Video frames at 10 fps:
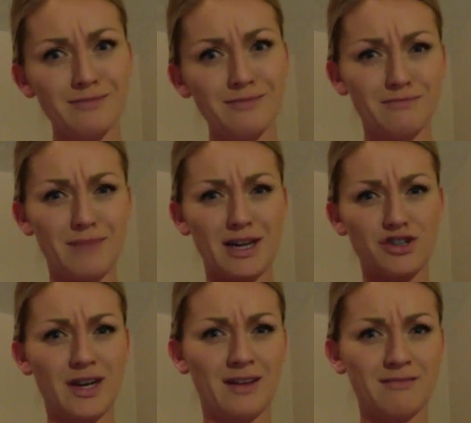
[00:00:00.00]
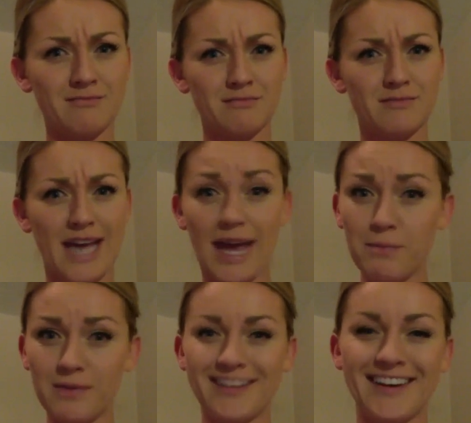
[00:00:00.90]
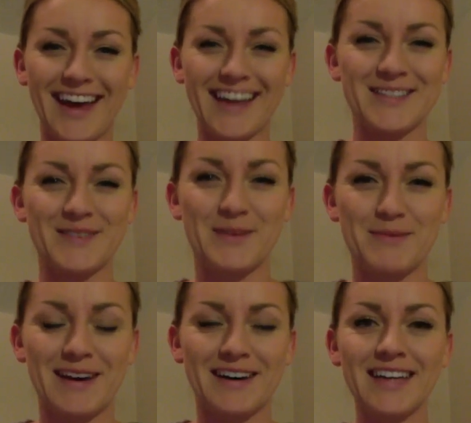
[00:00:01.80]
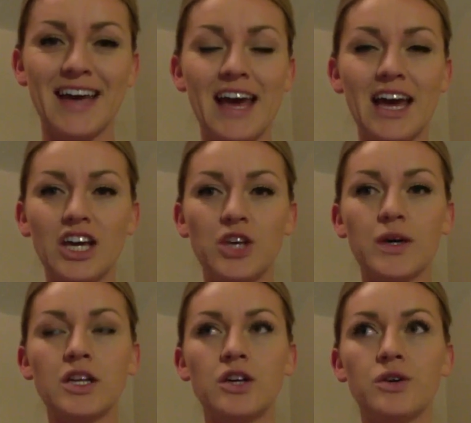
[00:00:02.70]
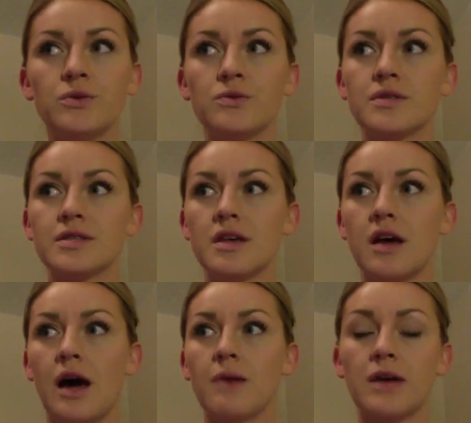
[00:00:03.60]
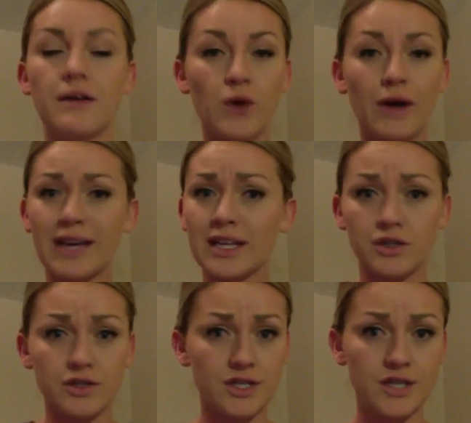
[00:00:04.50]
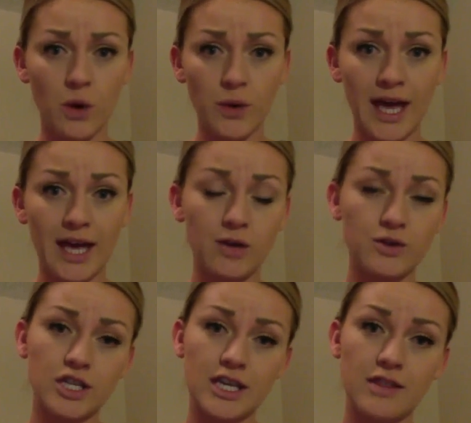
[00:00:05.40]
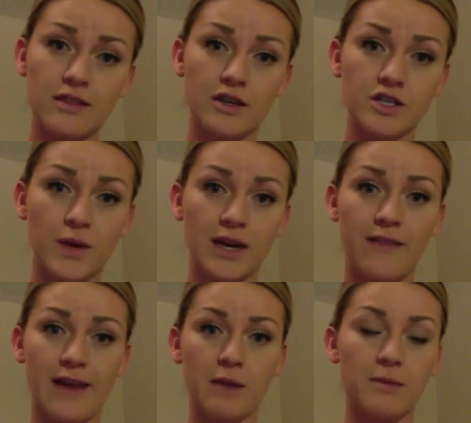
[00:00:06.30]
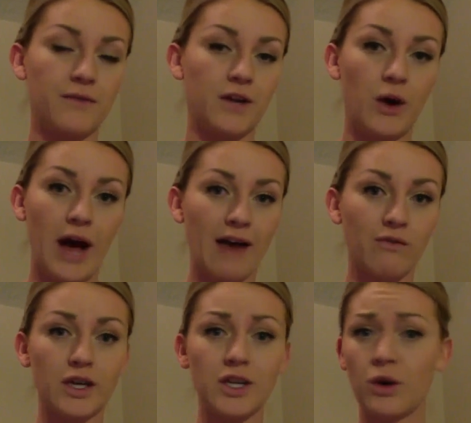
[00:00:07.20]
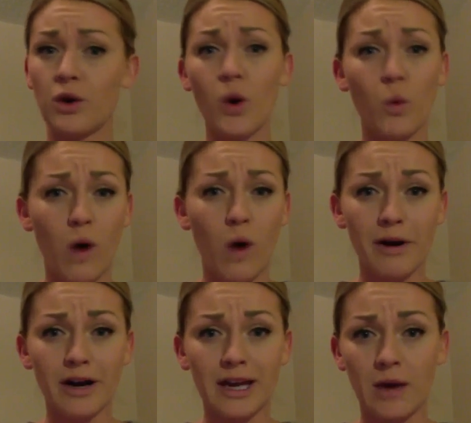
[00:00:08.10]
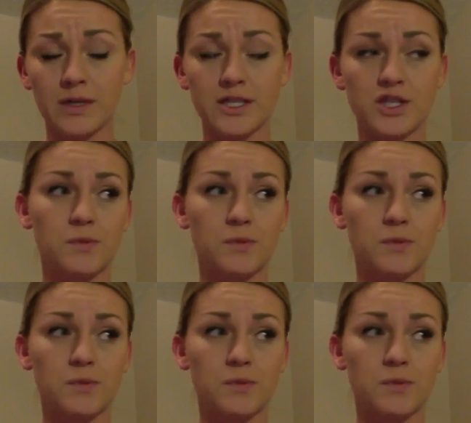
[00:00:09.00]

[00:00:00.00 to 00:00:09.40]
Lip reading: measuring tape, I guess it would be called, you can use, if you have like a little sew kit, usually there's one in there, but if you don't have one, you can go to Walmart and get one super